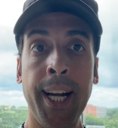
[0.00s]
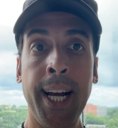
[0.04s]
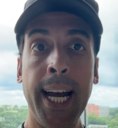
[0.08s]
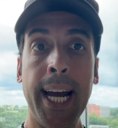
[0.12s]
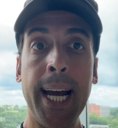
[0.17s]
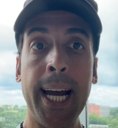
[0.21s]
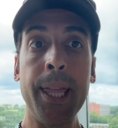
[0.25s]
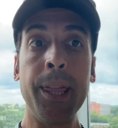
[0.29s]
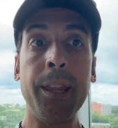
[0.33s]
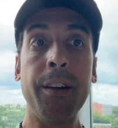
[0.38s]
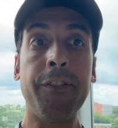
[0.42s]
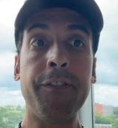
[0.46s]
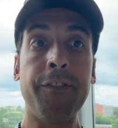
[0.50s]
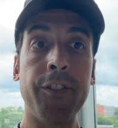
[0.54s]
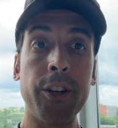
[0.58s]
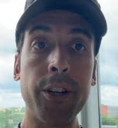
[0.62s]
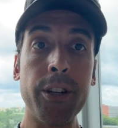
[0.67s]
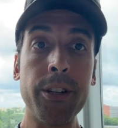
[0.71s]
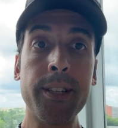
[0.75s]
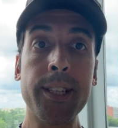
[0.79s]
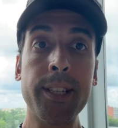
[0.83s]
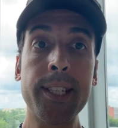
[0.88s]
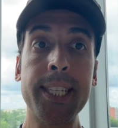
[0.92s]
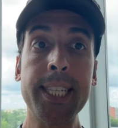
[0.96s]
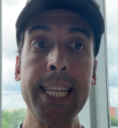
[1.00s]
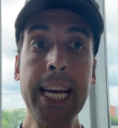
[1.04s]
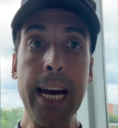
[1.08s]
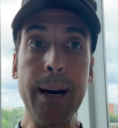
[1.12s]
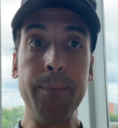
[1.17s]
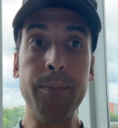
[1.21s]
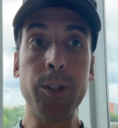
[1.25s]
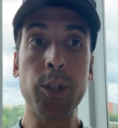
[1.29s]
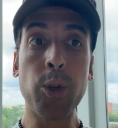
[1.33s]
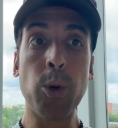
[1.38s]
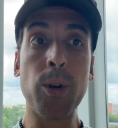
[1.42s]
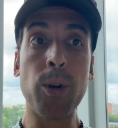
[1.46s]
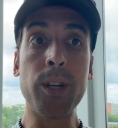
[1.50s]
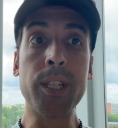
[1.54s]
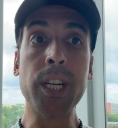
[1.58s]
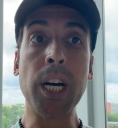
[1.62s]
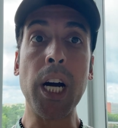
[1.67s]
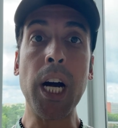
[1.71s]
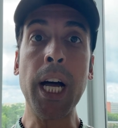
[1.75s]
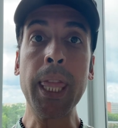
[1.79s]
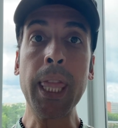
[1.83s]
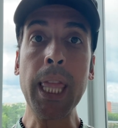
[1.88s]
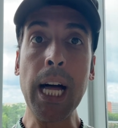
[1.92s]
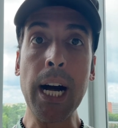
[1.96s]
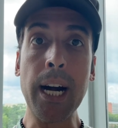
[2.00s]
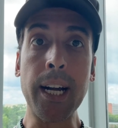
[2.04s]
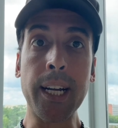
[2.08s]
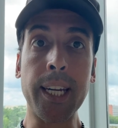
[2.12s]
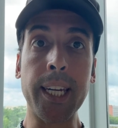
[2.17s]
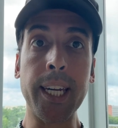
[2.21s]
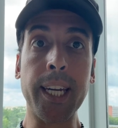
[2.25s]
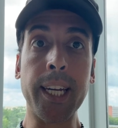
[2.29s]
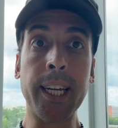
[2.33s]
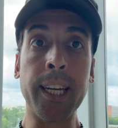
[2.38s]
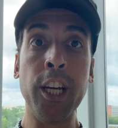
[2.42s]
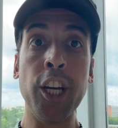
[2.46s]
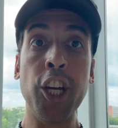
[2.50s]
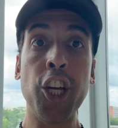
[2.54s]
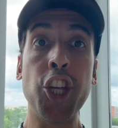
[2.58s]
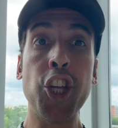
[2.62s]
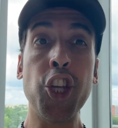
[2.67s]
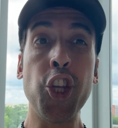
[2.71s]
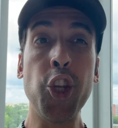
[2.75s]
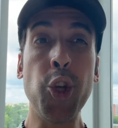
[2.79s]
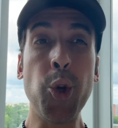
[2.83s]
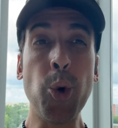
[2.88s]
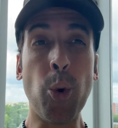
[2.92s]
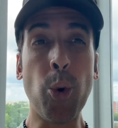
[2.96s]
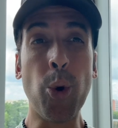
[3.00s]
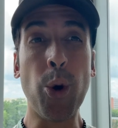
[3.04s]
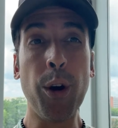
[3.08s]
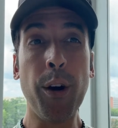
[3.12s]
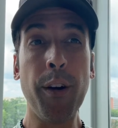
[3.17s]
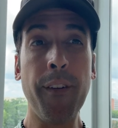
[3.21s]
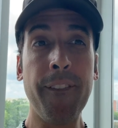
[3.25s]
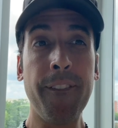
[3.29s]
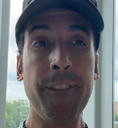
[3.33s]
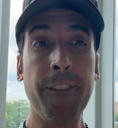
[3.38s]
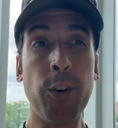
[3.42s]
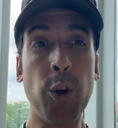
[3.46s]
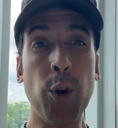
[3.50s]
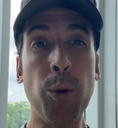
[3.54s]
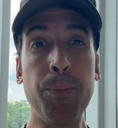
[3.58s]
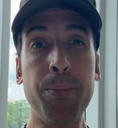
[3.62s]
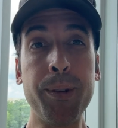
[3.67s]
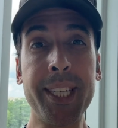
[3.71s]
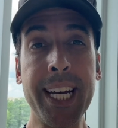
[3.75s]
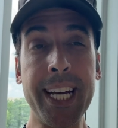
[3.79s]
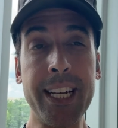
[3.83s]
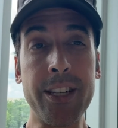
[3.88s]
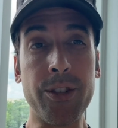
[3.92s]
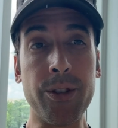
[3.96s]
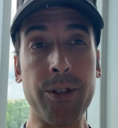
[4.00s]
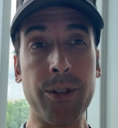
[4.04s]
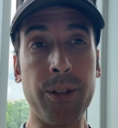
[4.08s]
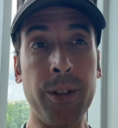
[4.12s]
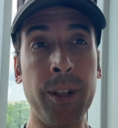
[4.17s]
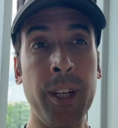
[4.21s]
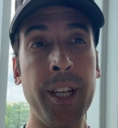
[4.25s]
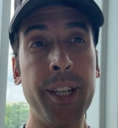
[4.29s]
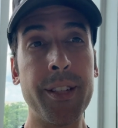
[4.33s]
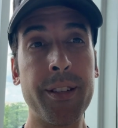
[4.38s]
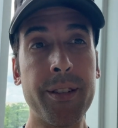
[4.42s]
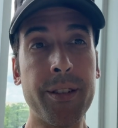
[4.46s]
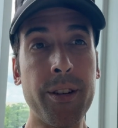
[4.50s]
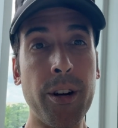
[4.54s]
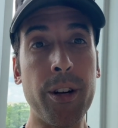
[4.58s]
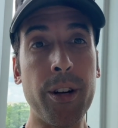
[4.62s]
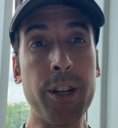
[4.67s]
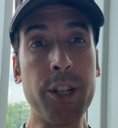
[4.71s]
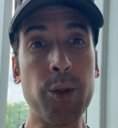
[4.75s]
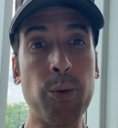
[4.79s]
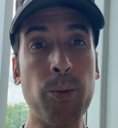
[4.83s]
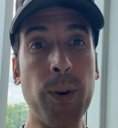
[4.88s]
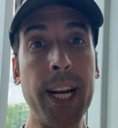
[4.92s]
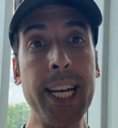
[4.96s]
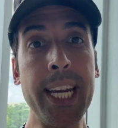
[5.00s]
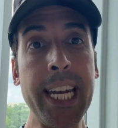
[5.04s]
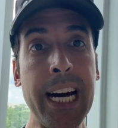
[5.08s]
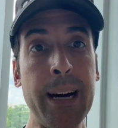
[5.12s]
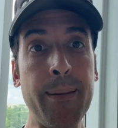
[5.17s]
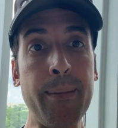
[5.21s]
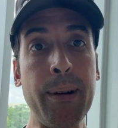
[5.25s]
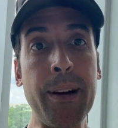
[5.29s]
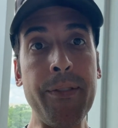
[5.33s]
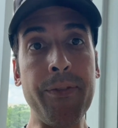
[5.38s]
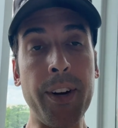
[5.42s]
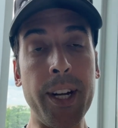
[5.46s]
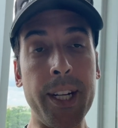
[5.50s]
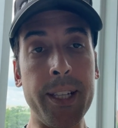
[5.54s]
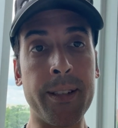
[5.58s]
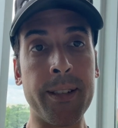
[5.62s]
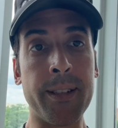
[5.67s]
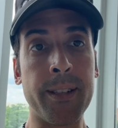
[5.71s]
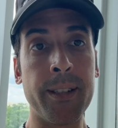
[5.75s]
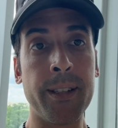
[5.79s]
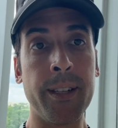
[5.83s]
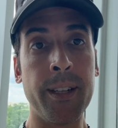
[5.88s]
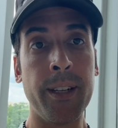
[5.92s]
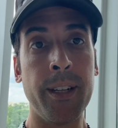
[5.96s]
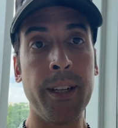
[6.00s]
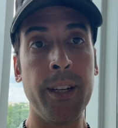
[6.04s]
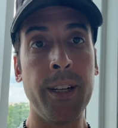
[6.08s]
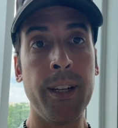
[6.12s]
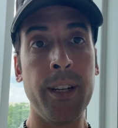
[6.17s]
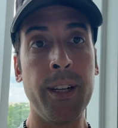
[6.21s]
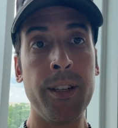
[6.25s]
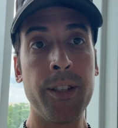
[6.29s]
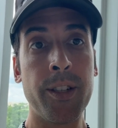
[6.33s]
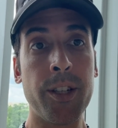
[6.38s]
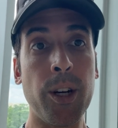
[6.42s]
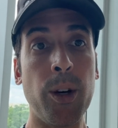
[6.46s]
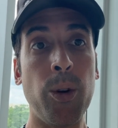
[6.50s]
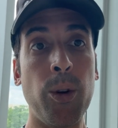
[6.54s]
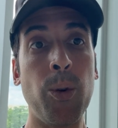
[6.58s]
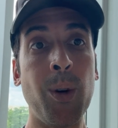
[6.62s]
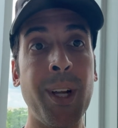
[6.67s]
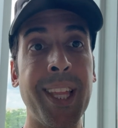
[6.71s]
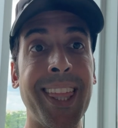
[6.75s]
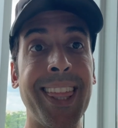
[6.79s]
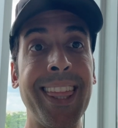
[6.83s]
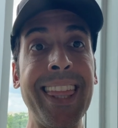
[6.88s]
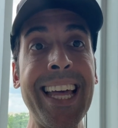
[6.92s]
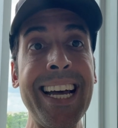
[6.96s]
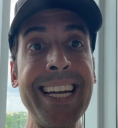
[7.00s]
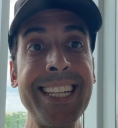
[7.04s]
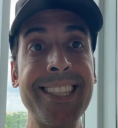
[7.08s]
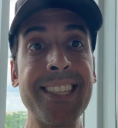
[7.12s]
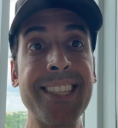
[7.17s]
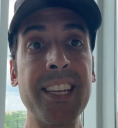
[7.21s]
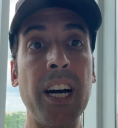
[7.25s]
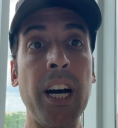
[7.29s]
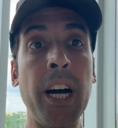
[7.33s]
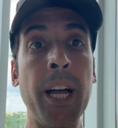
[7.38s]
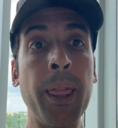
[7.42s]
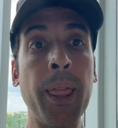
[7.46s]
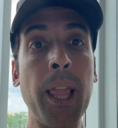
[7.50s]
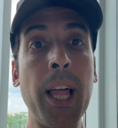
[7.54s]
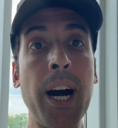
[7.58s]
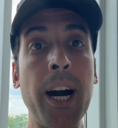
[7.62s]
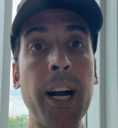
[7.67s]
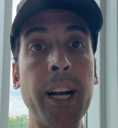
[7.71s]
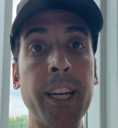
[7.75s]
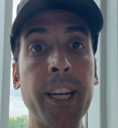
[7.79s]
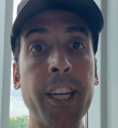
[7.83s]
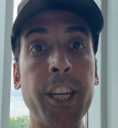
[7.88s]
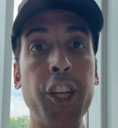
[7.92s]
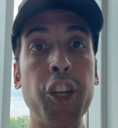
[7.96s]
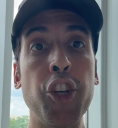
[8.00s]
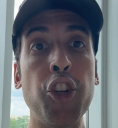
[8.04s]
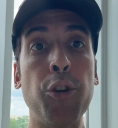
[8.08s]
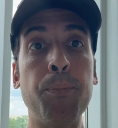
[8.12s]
And the first step towards unlocking your full potential starts right now, my friends. So let's unlock your